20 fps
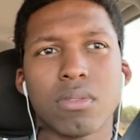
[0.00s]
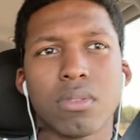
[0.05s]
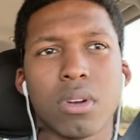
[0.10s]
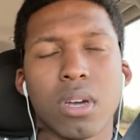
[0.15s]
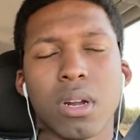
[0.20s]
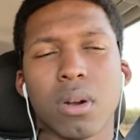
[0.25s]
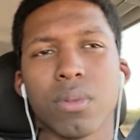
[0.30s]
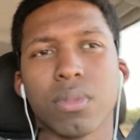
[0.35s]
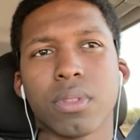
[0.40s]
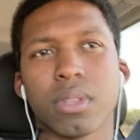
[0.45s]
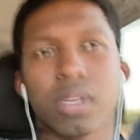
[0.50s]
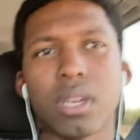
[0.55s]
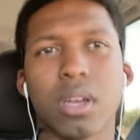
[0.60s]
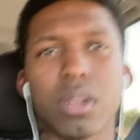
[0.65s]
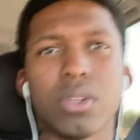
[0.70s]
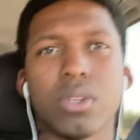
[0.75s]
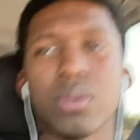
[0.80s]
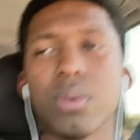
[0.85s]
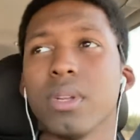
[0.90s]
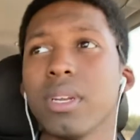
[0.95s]
I'll
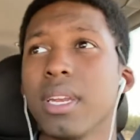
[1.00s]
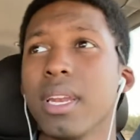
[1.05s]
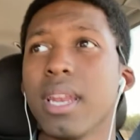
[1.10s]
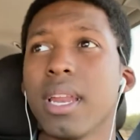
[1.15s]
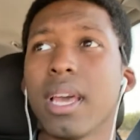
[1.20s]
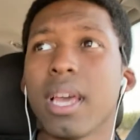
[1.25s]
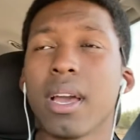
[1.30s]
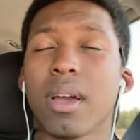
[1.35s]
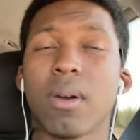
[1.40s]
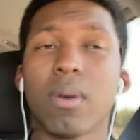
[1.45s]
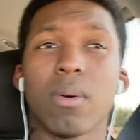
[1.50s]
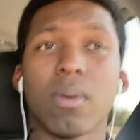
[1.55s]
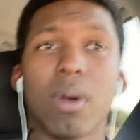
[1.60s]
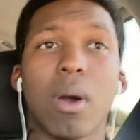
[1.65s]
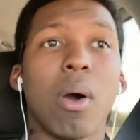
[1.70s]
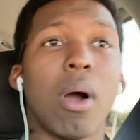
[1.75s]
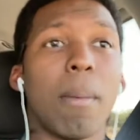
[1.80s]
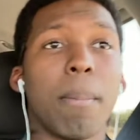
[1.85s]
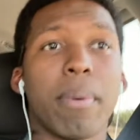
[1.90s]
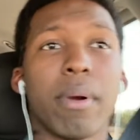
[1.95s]
do it now.
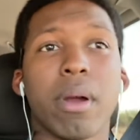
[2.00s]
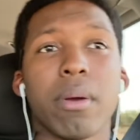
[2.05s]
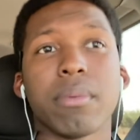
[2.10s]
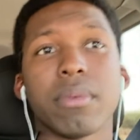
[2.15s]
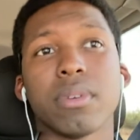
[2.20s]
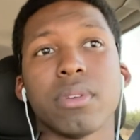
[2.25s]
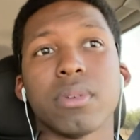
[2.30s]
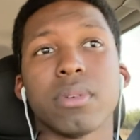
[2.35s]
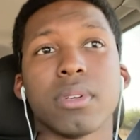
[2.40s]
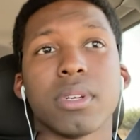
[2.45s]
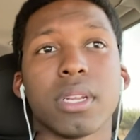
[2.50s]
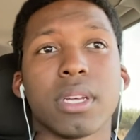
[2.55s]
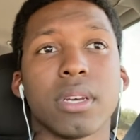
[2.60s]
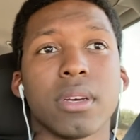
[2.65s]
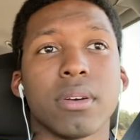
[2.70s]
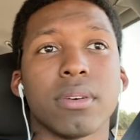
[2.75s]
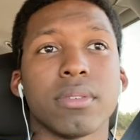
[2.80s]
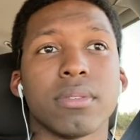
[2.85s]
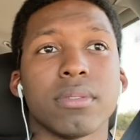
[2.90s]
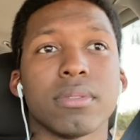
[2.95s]
I'll probably do it
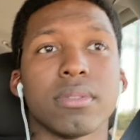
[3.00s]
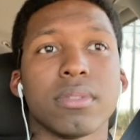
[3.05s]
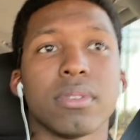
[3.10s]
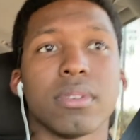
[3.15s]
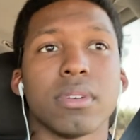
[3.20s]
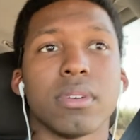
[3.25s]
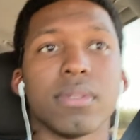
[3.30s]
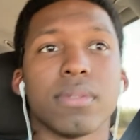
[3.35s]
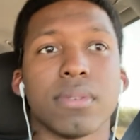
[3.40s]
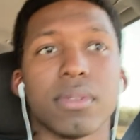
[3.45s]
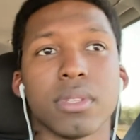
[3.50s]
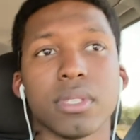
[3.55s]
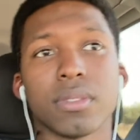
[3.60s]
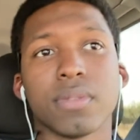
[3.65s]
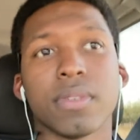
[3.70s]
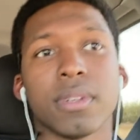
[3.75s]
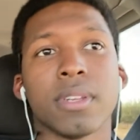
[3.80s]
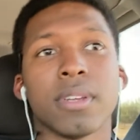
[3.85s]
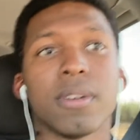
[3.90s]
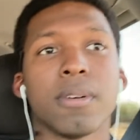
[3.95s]
now for this
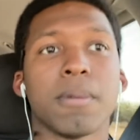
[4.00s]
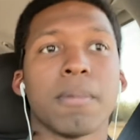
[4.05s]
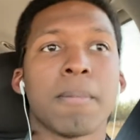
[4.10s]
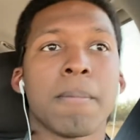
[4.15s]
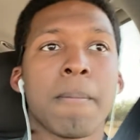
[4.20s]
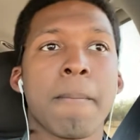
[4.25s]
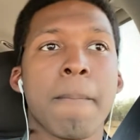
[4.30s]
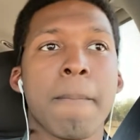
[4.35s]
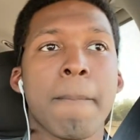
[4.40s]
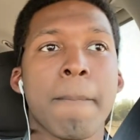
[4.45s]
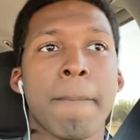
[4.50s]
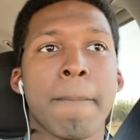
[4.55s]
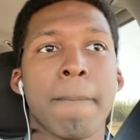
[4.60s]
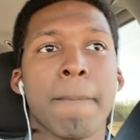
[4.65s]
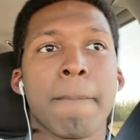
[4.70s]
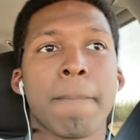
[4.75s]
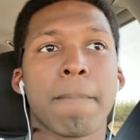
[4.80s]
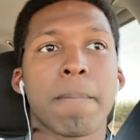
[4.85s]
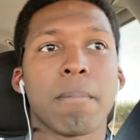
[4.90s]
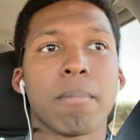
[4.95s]
video.
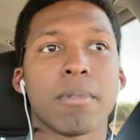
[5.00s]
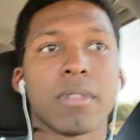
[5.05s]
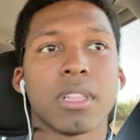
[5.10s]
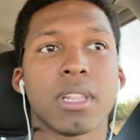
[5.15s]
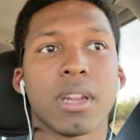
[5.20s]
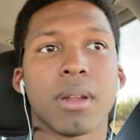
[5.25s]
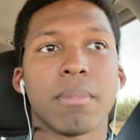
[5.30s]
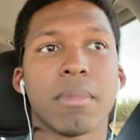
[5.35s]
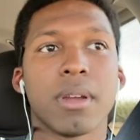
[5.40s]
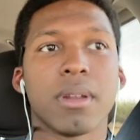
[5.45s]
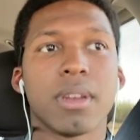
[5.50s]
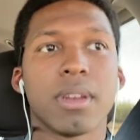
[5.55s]
And then I might